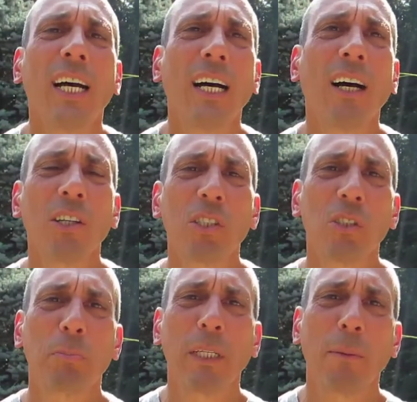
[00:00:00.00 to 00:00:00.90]
also
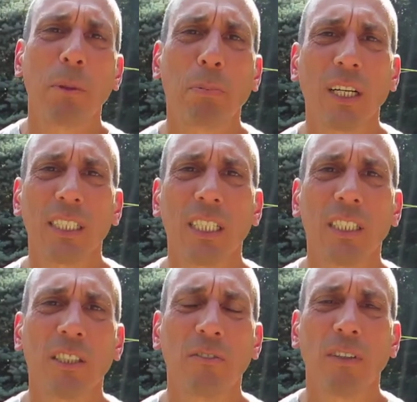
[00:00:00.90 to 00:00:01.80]
speed up the
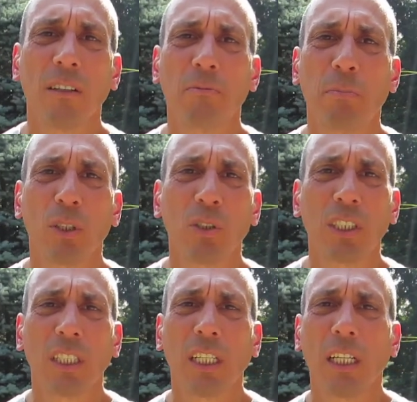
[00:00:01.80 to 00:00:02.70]
process of
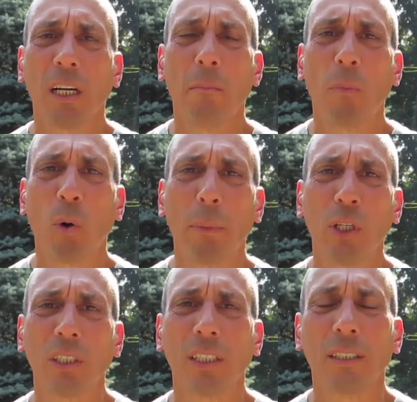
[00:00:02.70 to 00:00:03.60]
producing more milk.